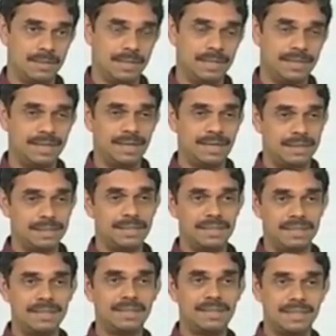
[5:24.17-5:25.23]
In reality,
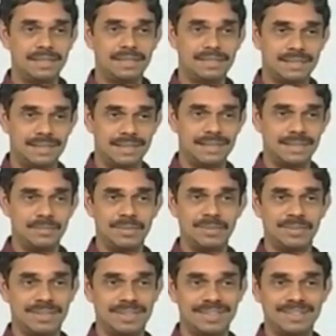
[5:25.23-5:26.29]
it does not exist, right? I mean,
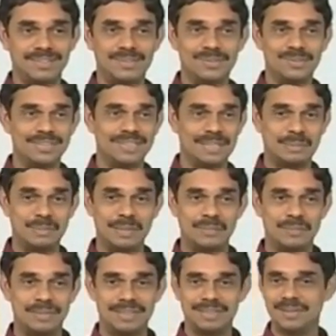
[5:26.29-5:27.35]
you can try to do this
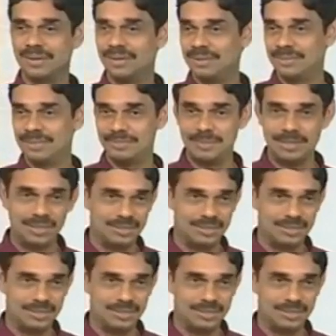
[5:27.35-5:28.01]
experiment, there will always be